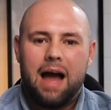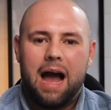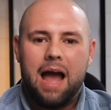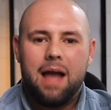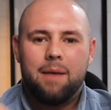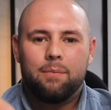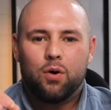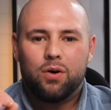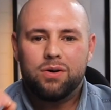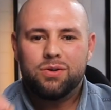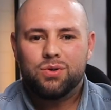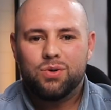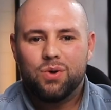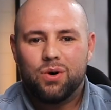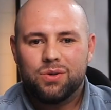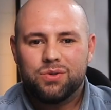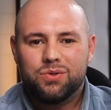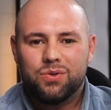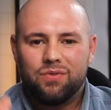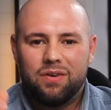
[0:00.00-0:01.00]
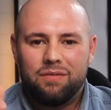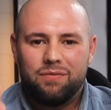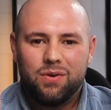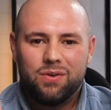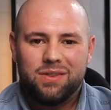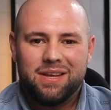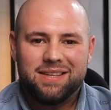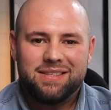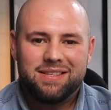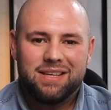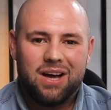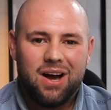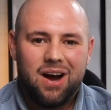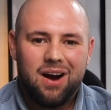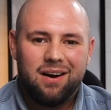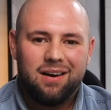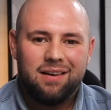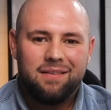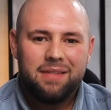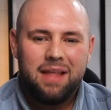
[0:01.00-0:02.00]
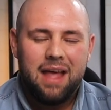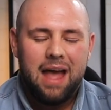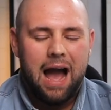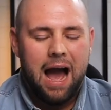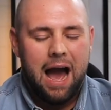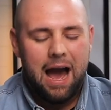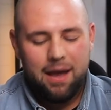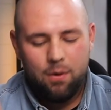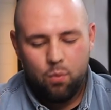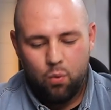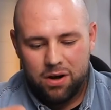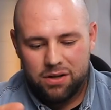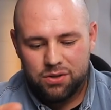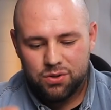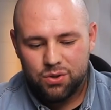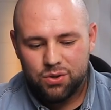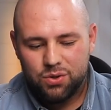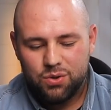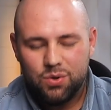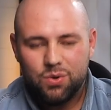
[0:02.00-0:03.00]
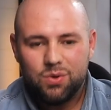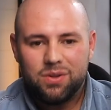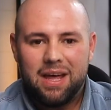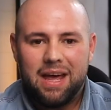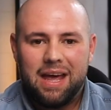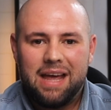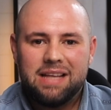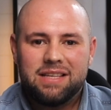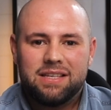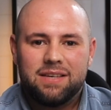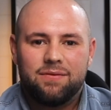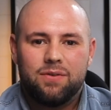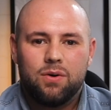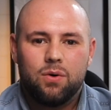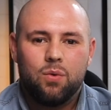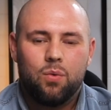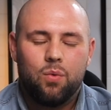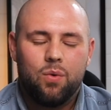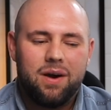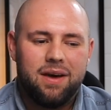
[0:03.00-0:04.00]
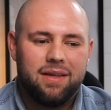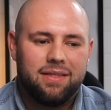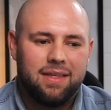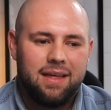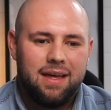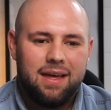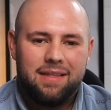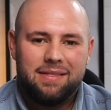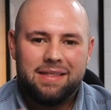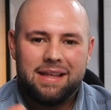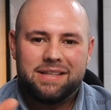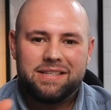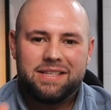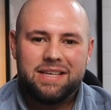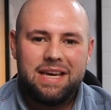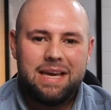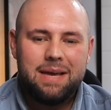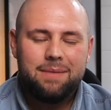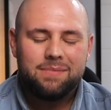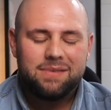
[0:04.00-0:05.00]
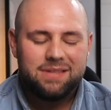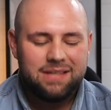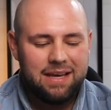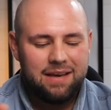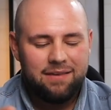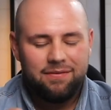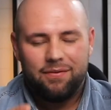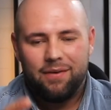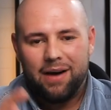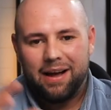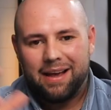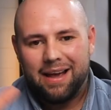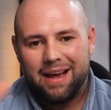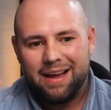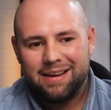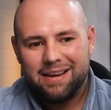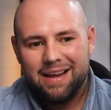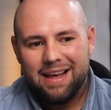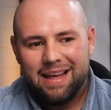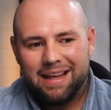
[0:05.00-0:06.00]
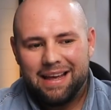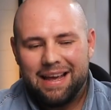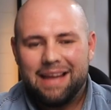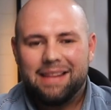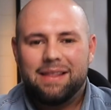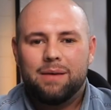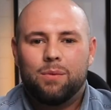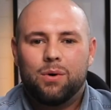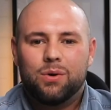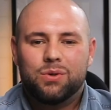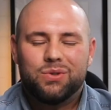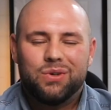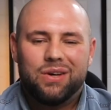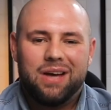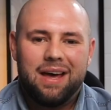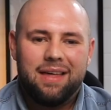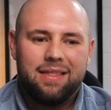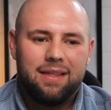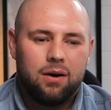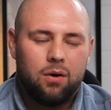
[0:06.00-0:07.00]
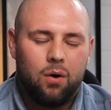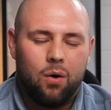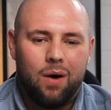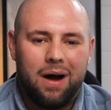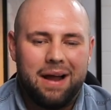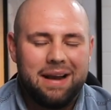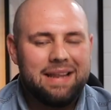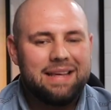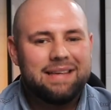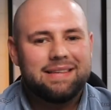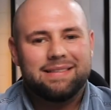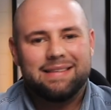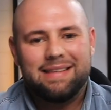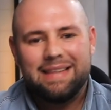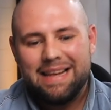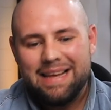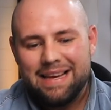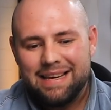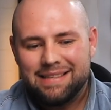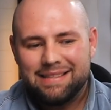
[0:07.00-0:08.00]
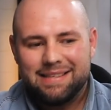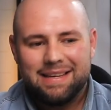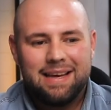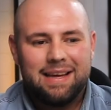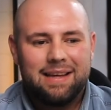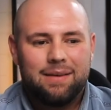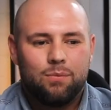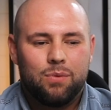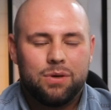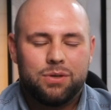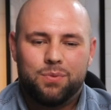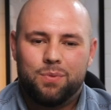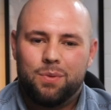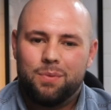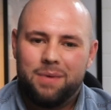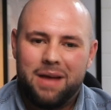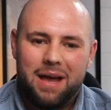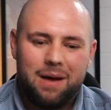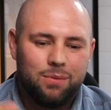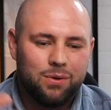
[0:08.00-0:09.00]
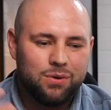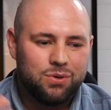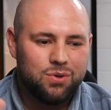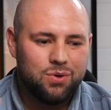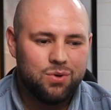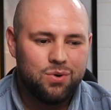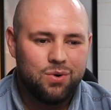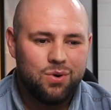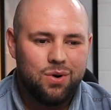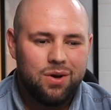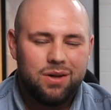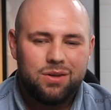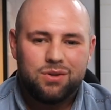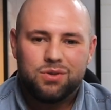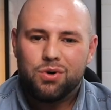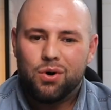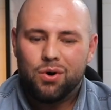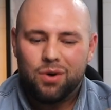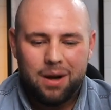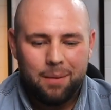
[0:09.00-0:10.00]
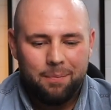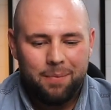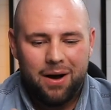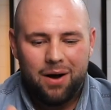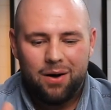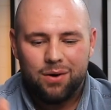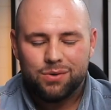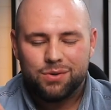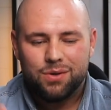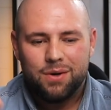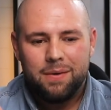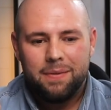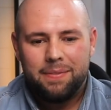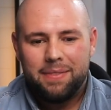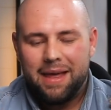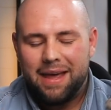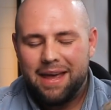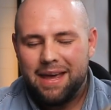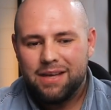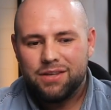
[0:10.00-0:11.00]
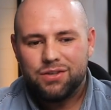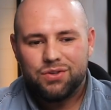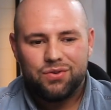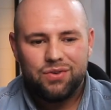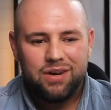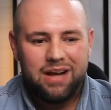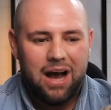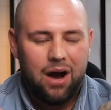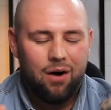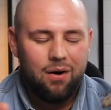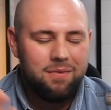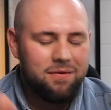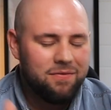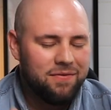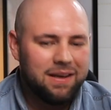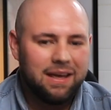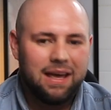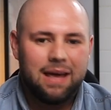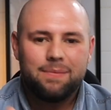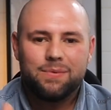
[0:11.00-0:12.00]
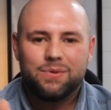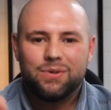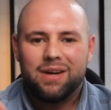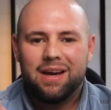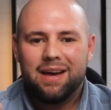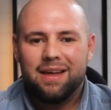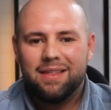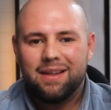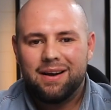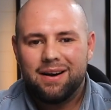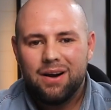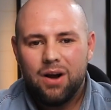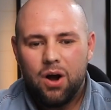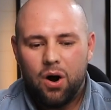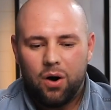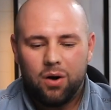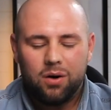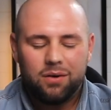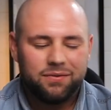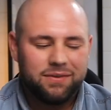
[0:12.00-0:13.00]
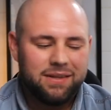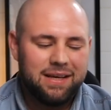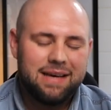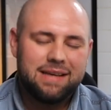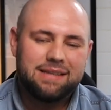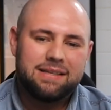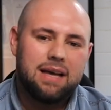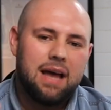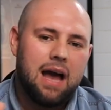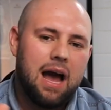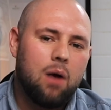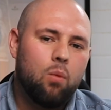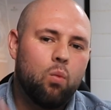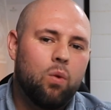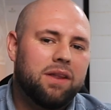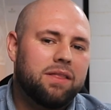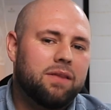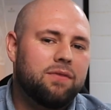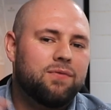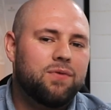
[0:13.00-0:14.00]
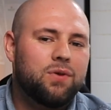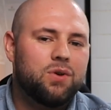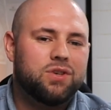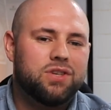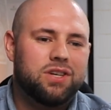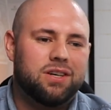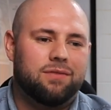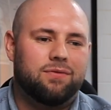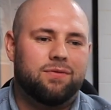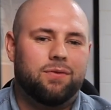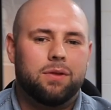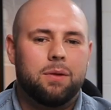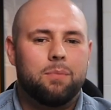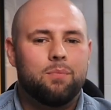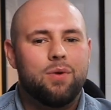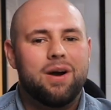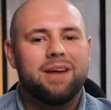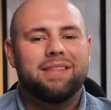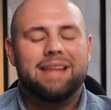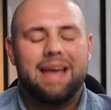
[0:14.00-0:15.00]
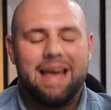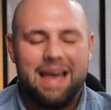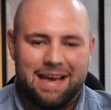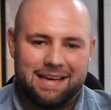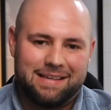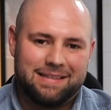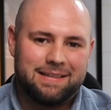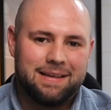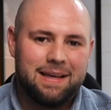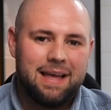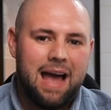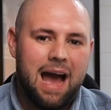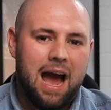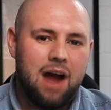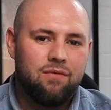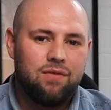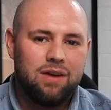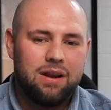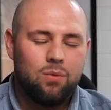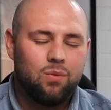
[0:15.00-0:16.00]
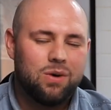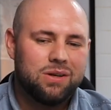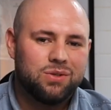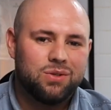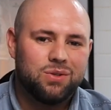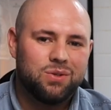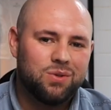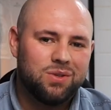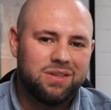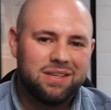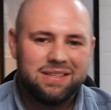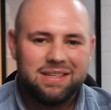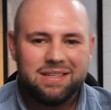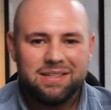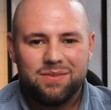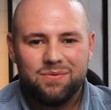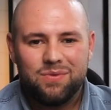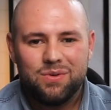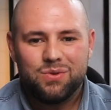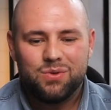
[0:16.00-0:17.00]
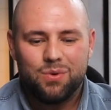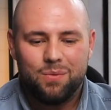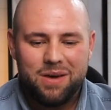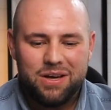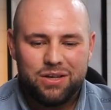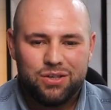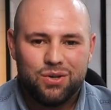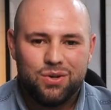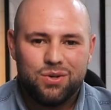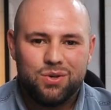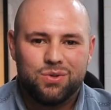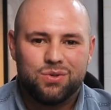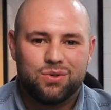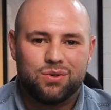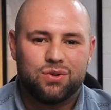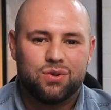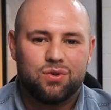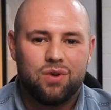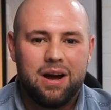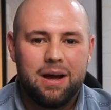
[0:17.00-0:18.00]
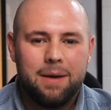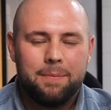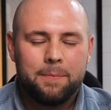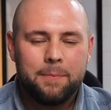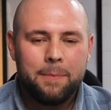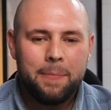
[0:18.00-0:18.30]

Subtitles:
I am going to also review that cigar. I want to do the interview with the team, see if I can get them all together or at least list, which will be able to talk about the history, how everything came together, all of this, and what the future for the brand is. I really want to do this interview, so make sure you subscribe.